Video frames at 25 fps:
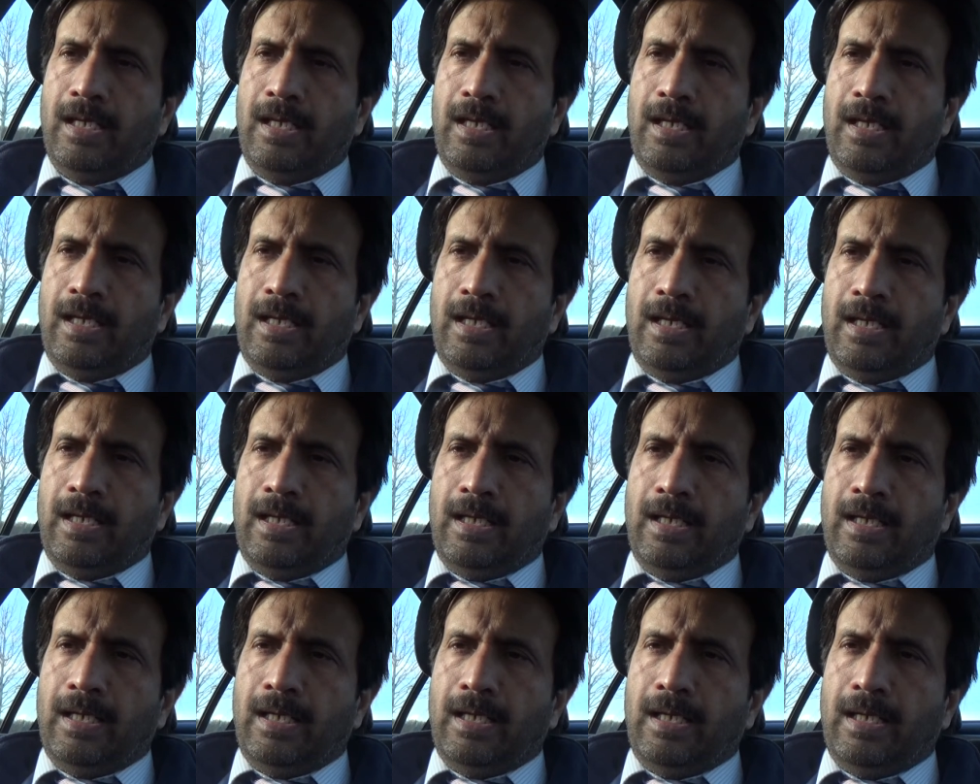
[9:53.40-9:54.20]

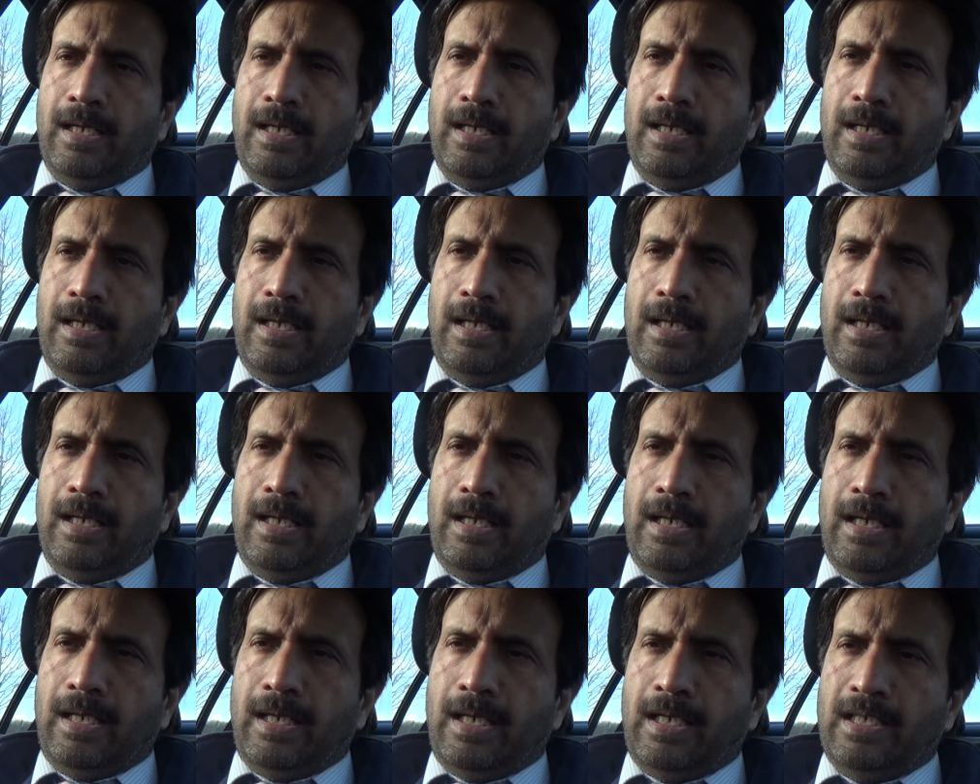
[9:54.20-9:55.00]
uh,
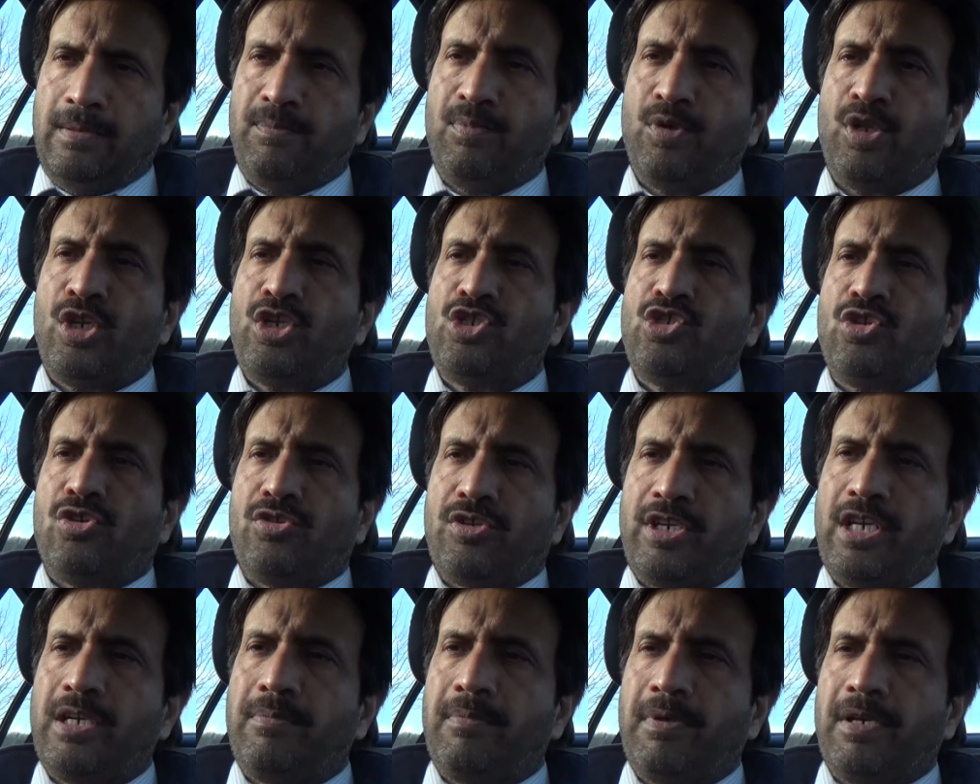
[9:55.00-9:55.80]
the potential
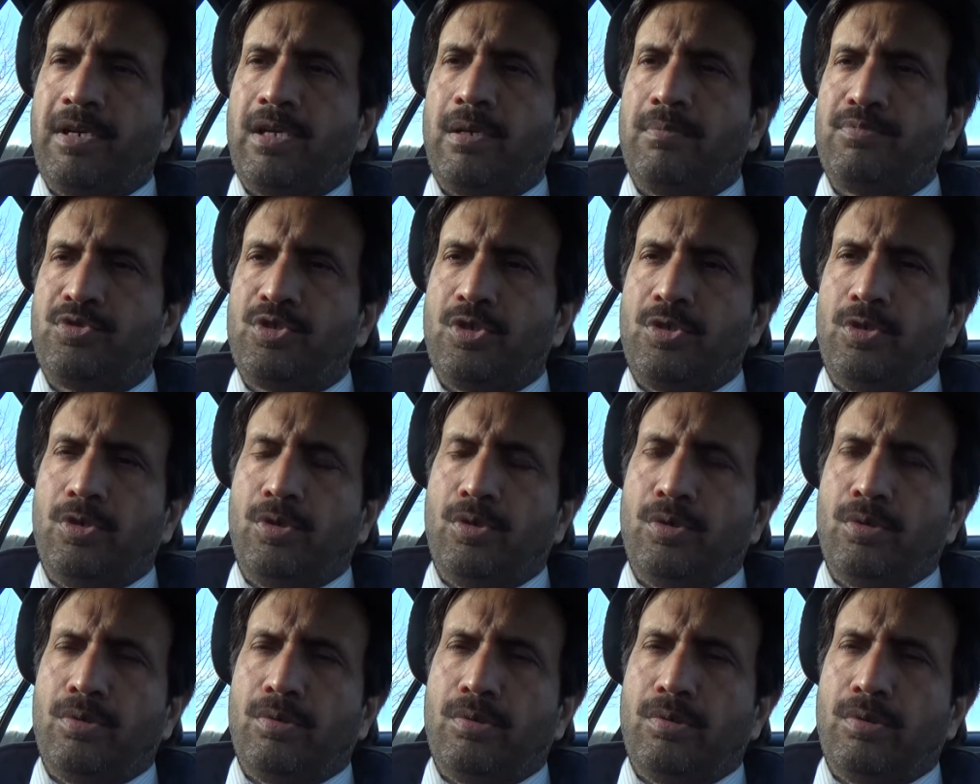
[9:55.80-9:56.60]
treatment option you
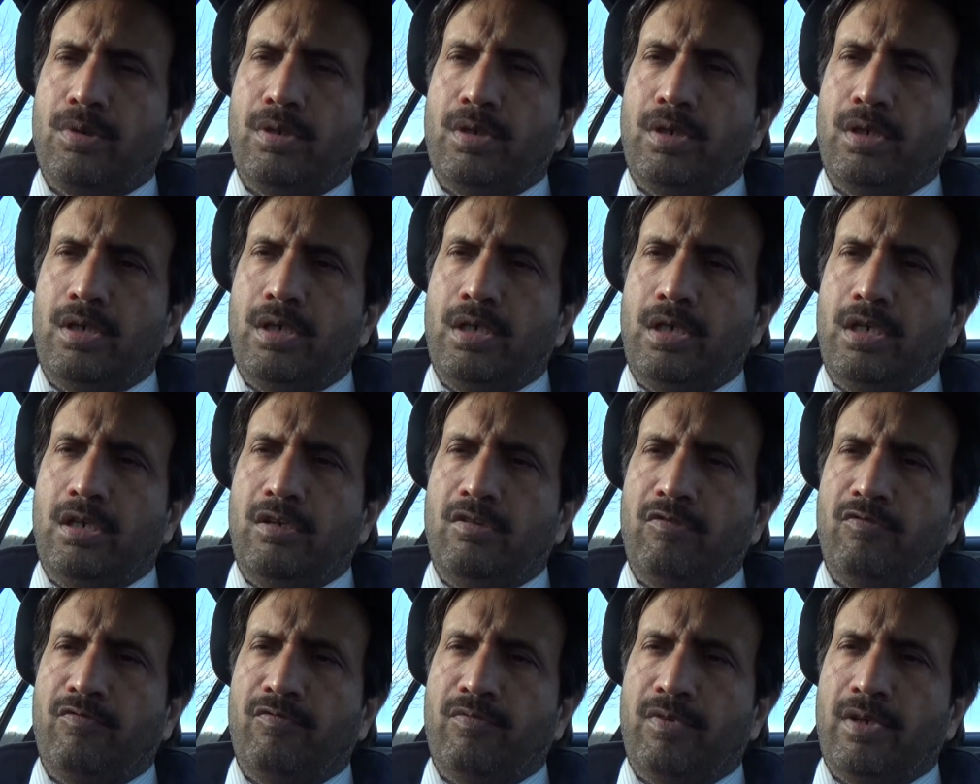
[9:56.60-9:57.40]
know
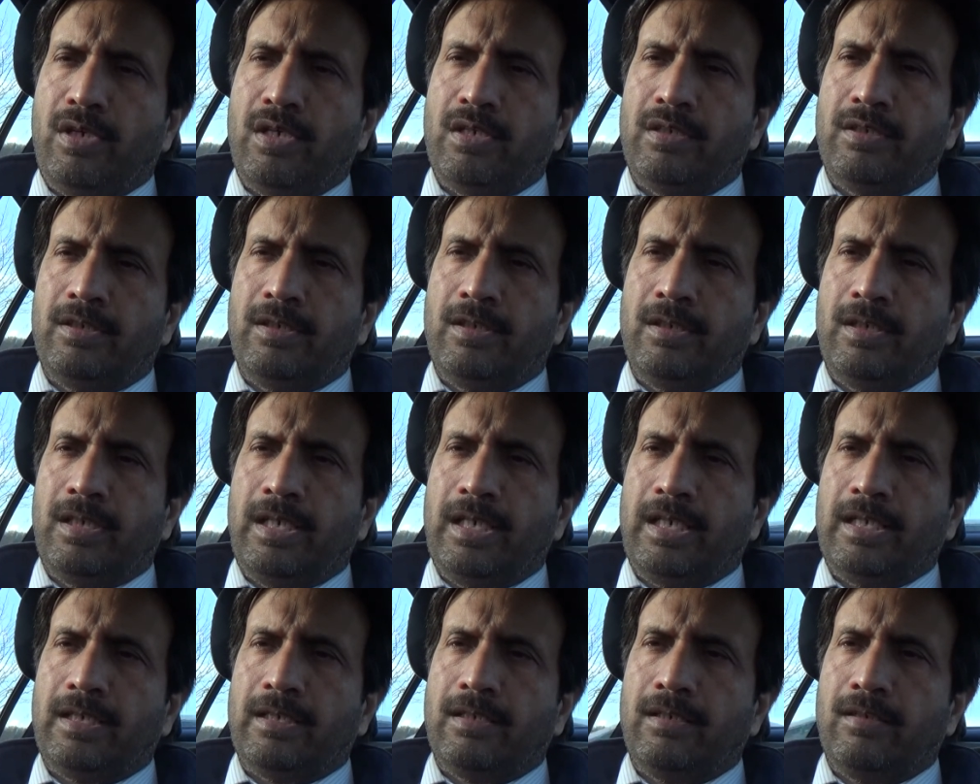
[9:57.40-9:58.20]
uh, for
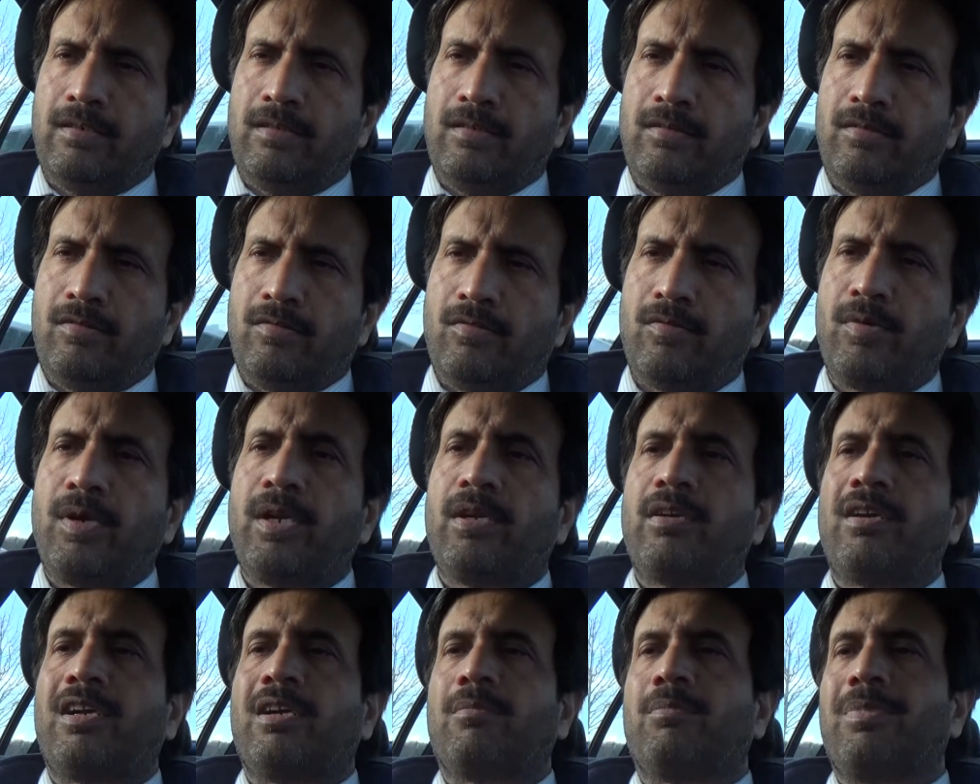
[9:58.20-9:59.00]
like uh,
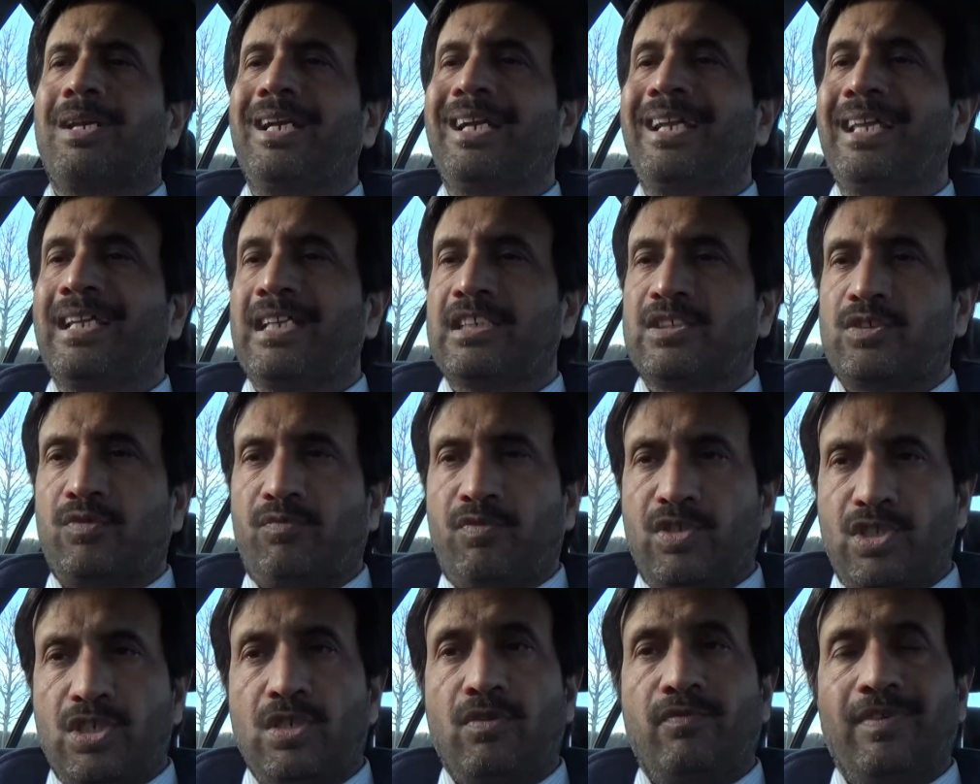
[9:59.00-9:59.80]
recurrent bleeding
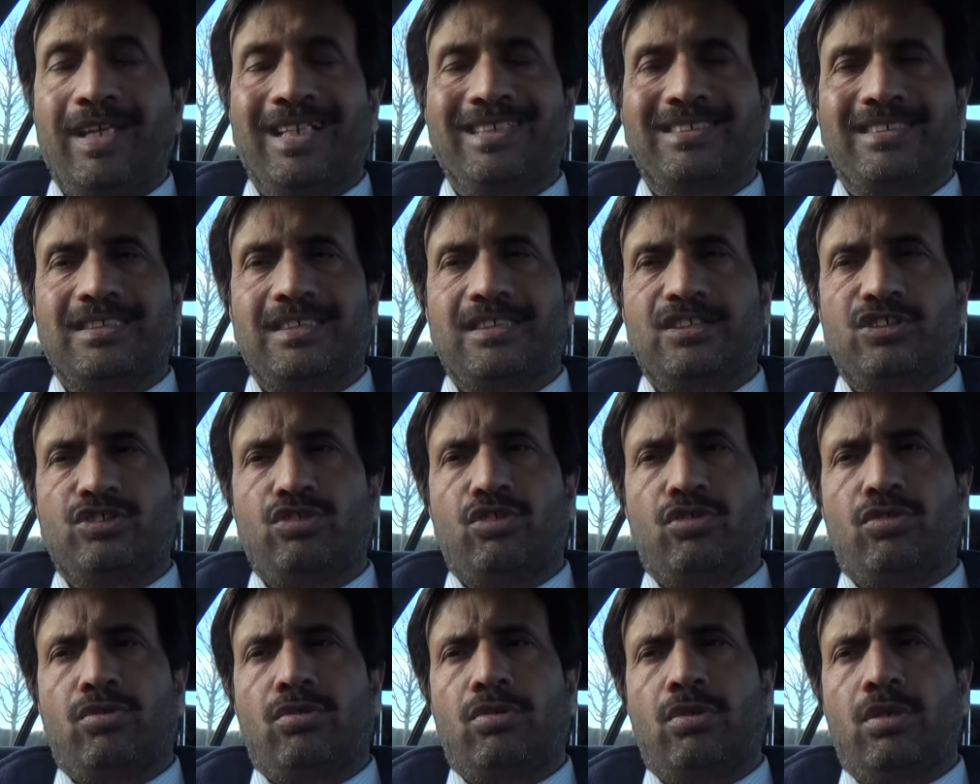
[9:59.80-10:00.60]
esophageal varices
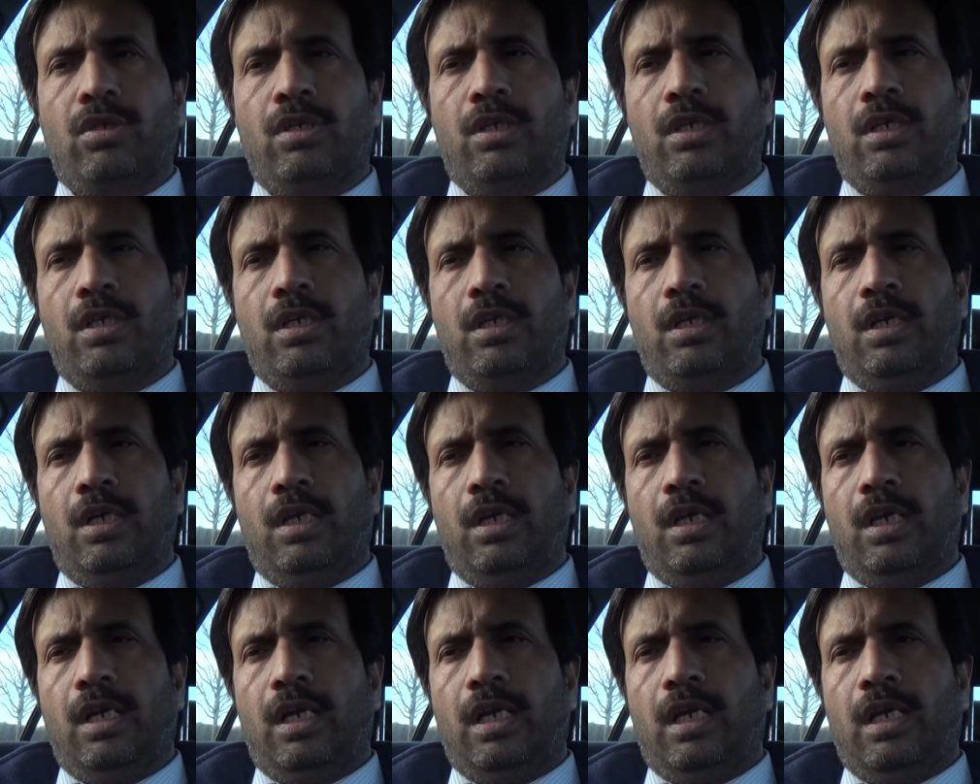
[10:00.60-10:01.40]
you know
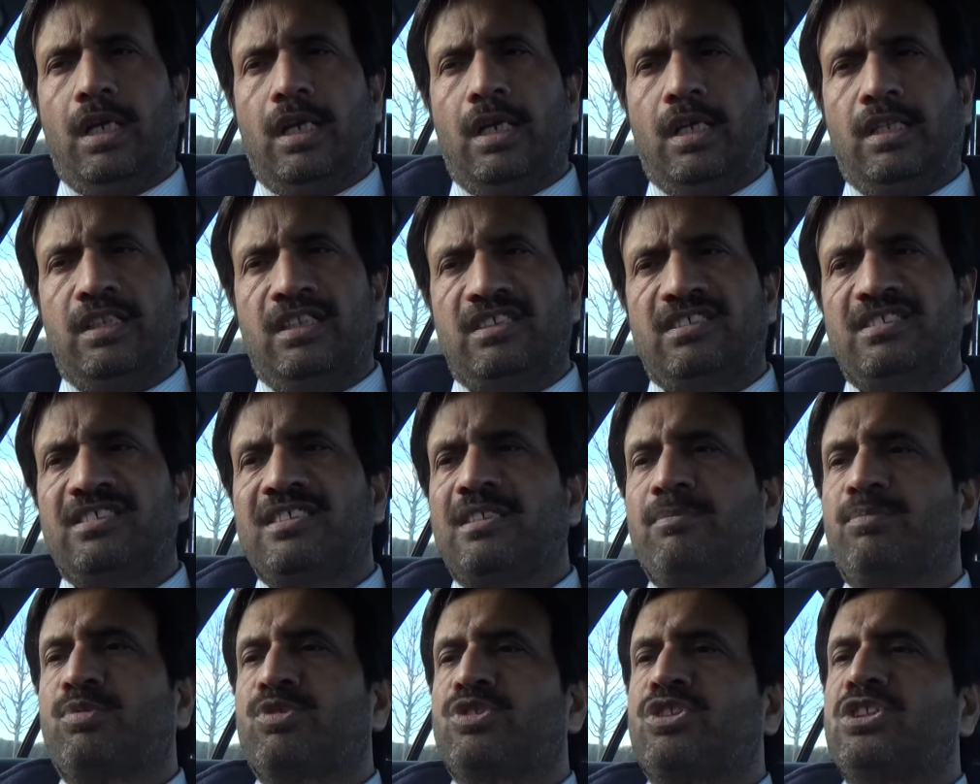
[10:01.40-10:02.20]
and uh, this is
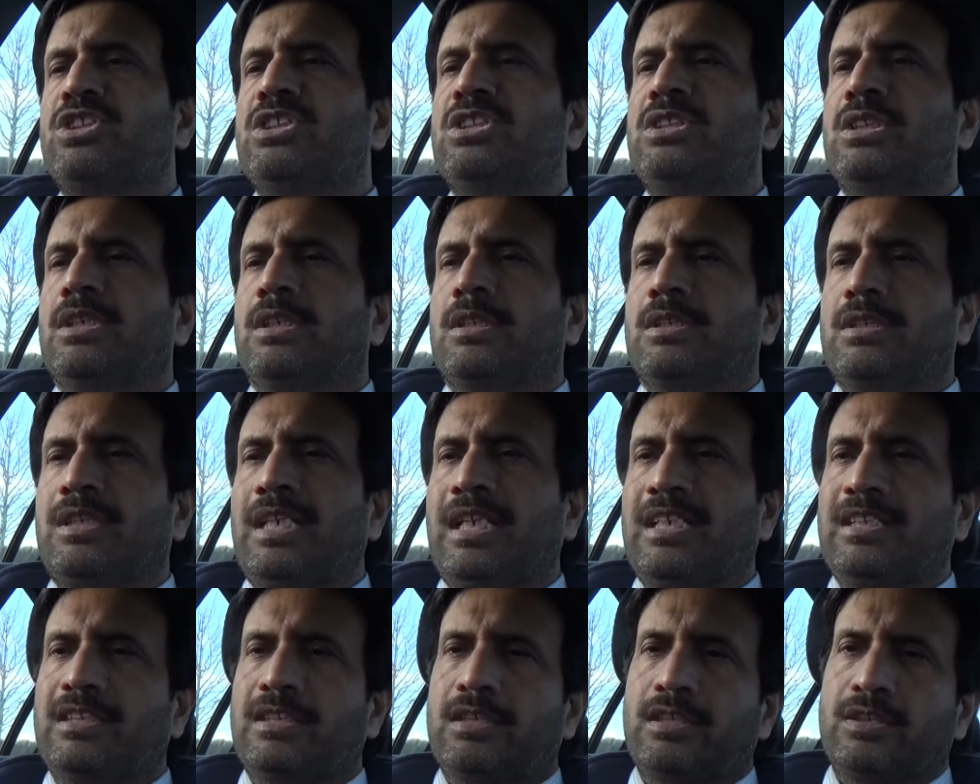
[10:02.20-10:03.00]
a procedure
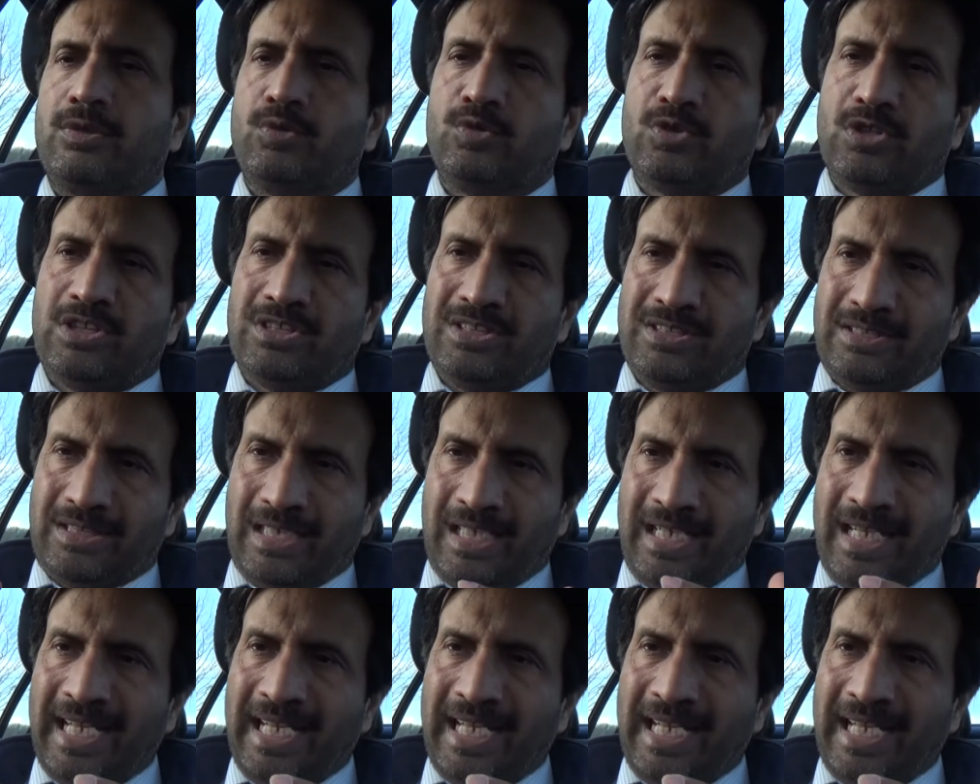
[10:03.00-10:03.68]
that uses an